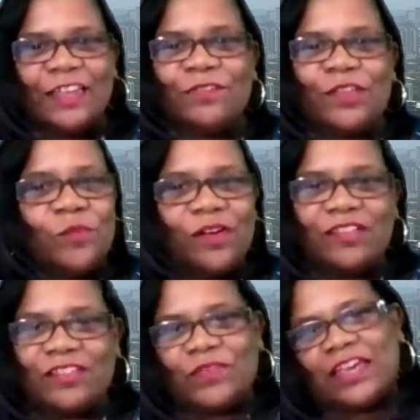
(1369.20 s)
Give some
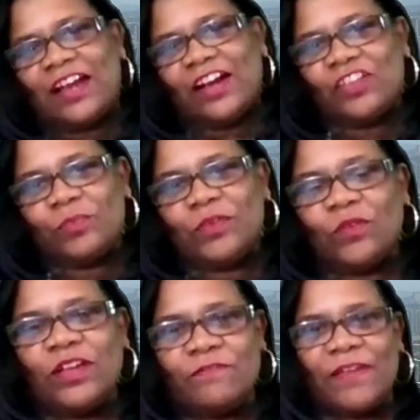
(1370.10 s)
words of
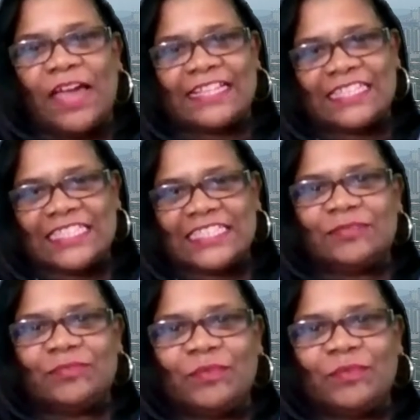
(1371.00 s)
encouragement or advice.